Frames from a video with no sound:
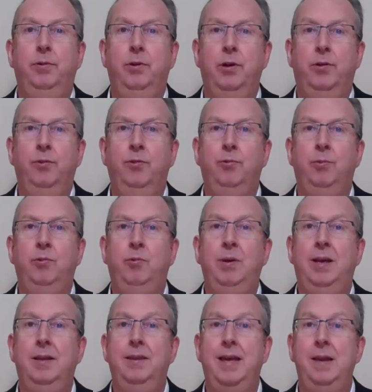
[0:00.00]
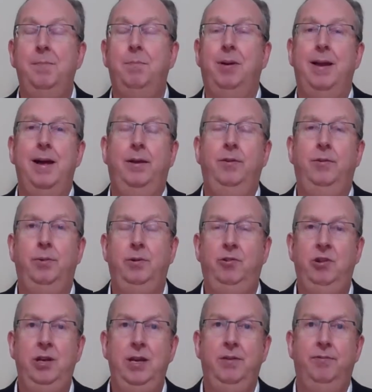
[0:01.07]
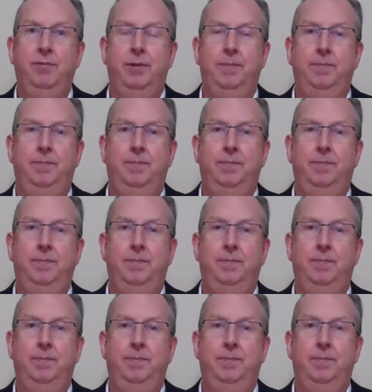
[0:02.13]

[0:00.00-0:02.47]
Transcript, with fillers: goals, which we can then plan to achieve.